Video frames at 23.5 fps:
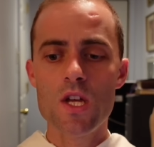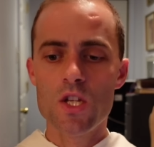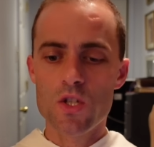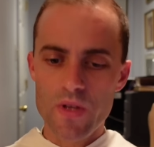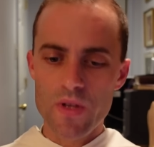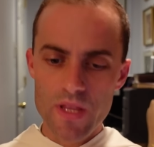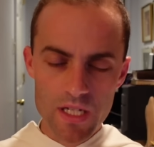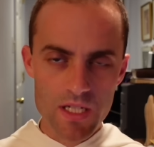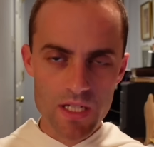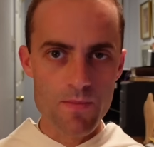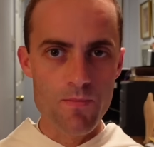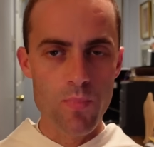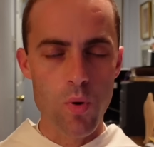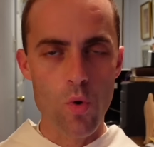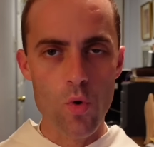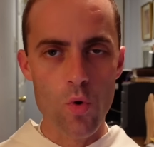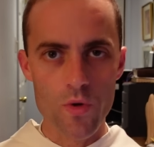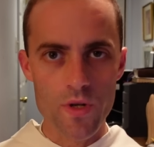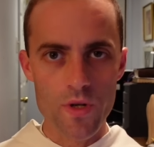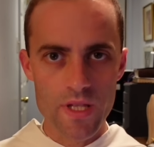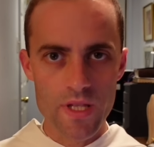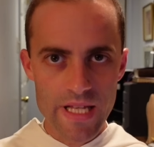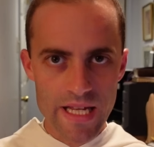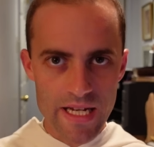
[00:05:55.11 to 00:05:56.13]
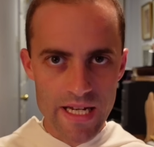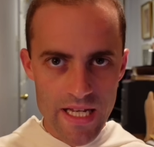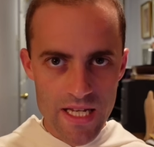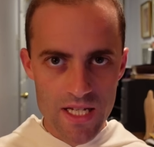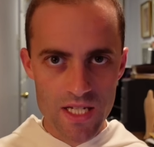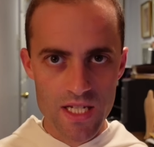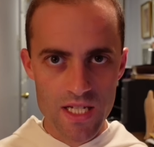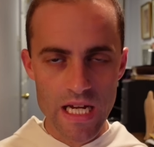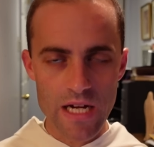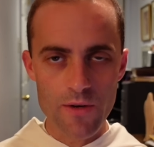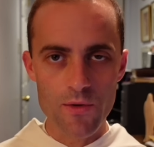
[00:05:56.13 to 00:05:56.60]
So I think it's important that
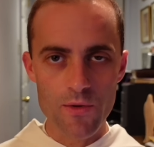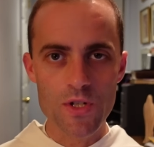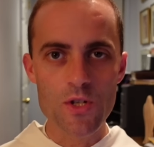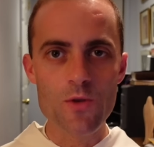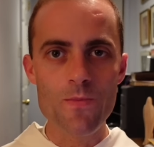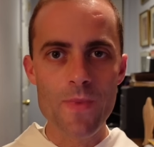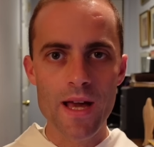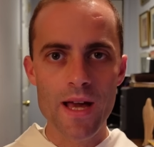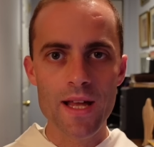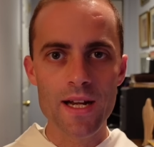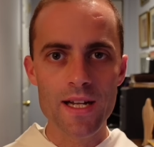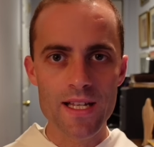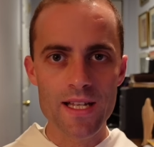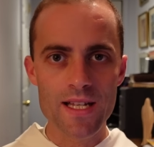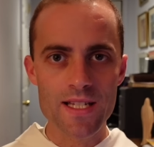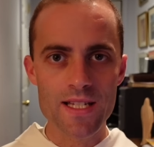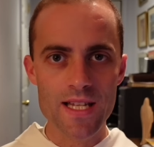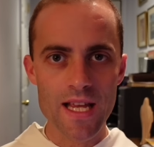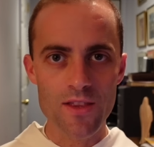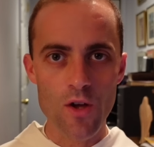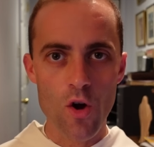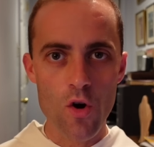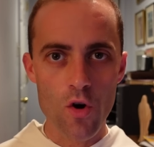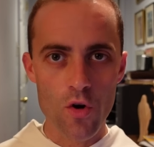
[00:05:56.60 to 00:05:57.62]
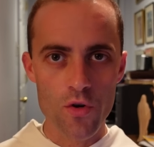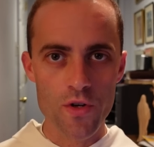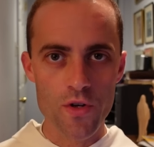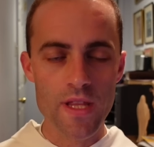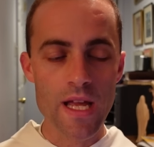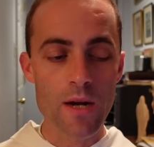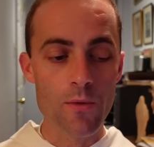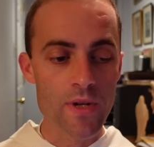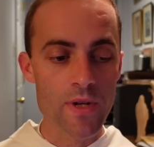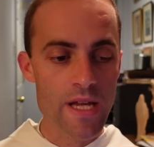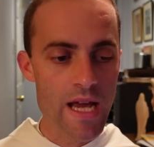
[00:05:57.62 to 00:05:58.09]
his sacred humanity is at the heart
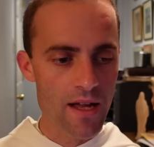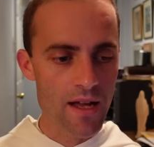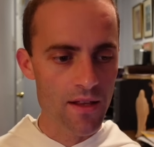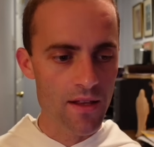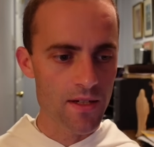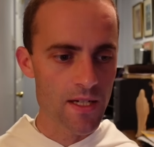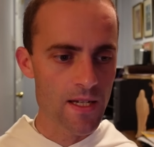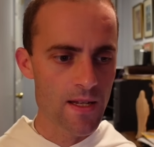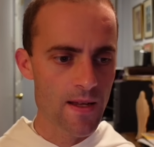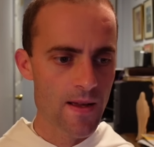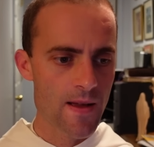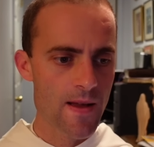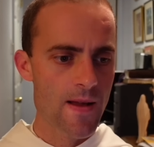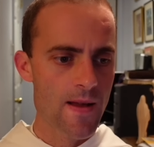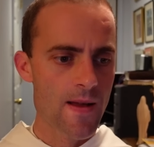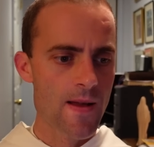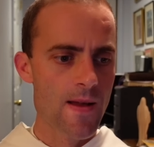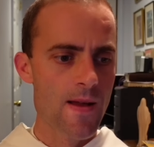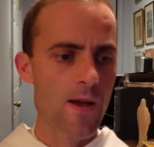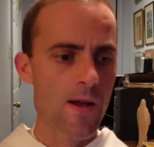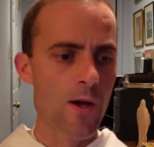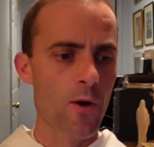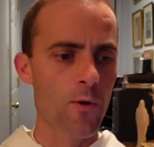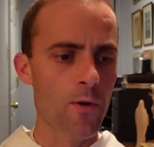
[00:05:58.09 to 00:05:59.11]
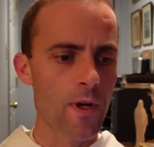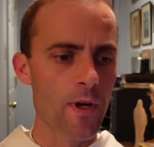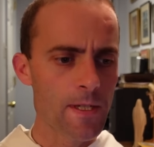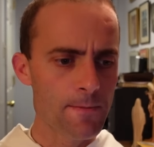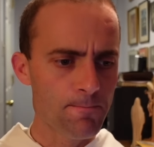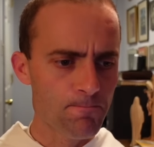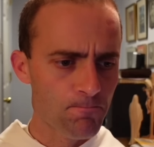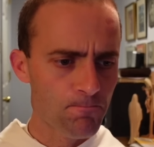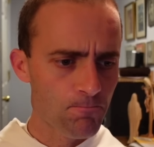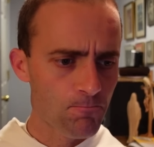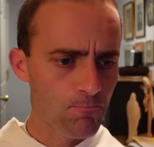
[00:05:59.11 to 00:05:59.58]
of that reality, all
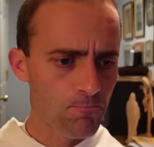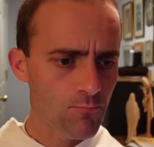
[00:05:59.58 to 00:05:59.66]
right?